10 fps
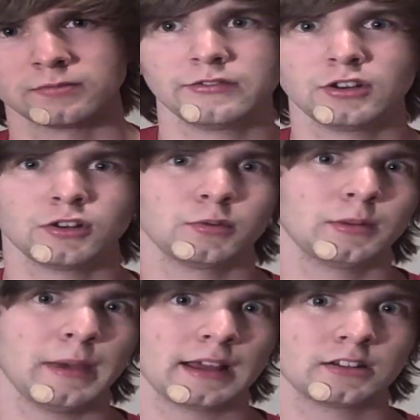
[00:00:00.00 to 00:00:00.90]
If you don't know what
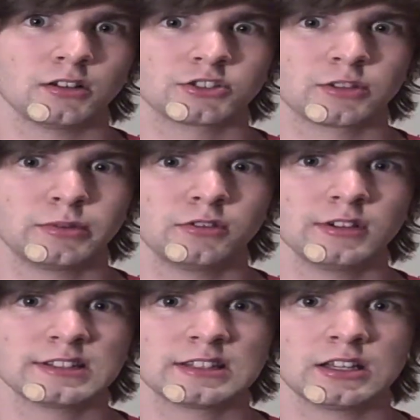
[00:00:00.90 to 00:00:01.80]
a Macintosh
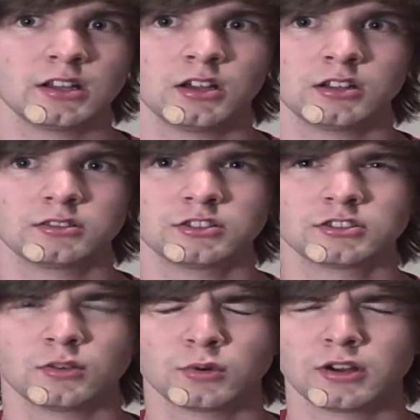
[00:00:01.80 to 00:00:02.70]
computer is, then
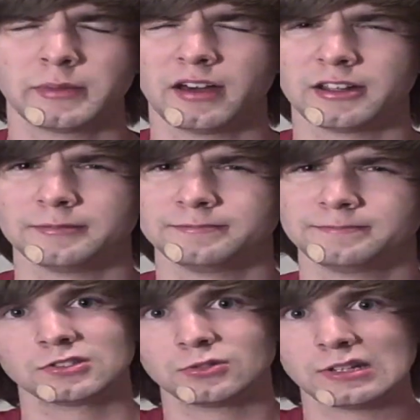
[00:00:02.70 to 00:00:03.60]
just don't worry about it.
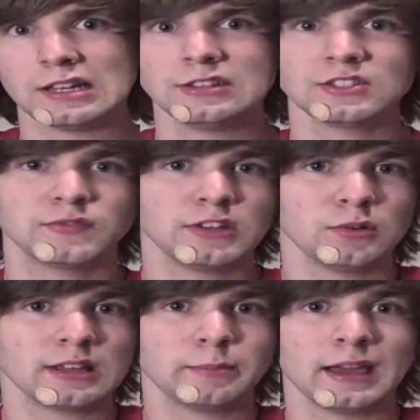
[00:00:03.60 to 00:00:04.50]
So to end this
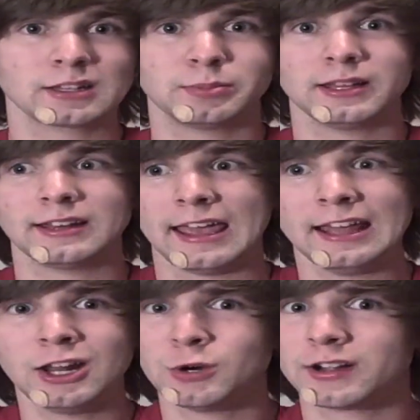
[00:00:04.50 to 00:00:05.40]
video and get back to playing
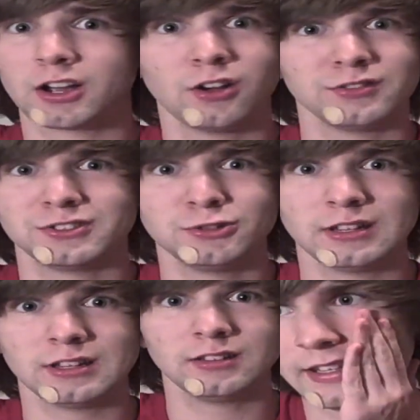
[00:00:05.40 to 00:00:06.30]
Halo and Call of
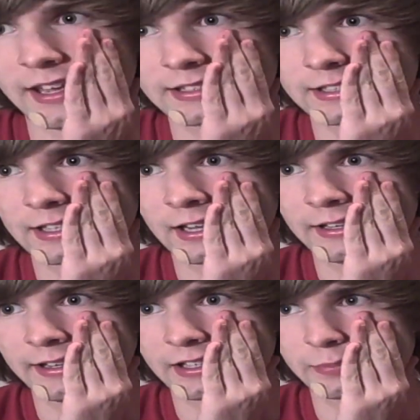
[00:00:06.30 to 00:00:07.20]
Duty, yes, I got
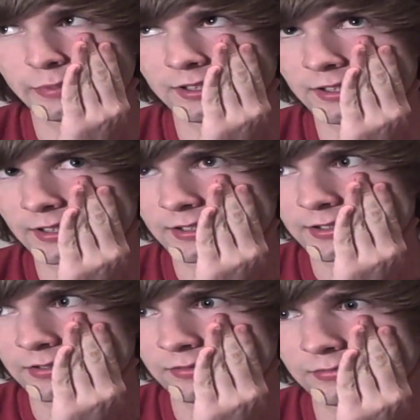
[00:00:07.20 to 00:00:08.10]
an
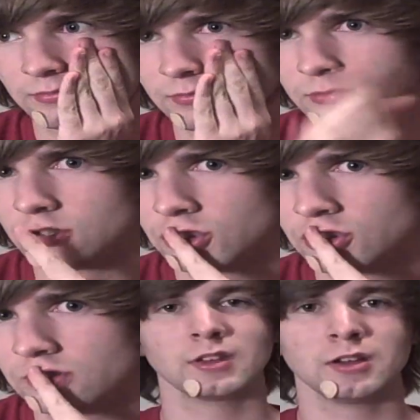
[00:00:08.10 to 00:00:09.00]
Xbox.
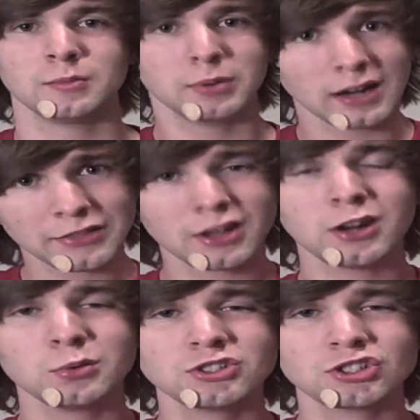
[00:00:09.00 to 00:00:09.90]
But I thought
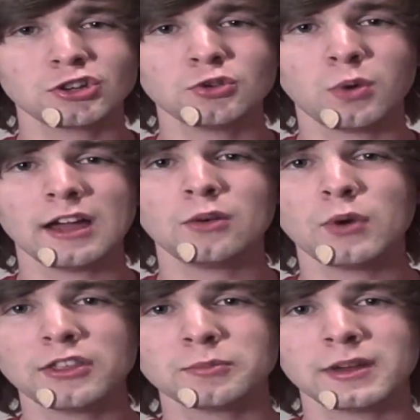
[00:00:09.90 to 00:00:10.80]
I would show you why a
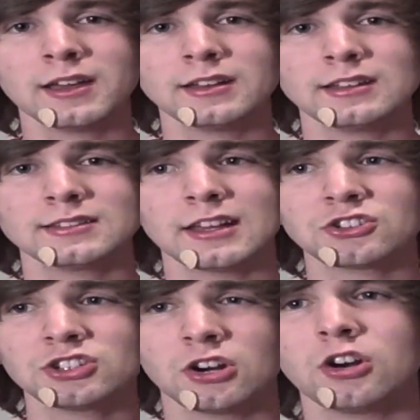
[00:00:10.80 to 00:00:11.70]
weatherman is
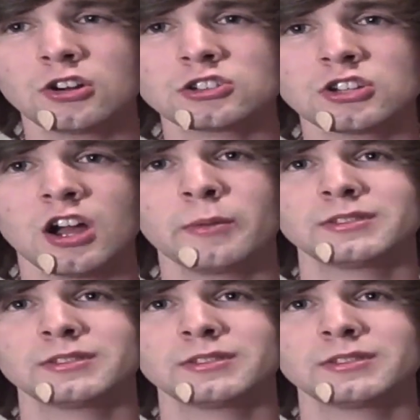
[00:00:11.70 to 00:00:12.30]
actually a hard job.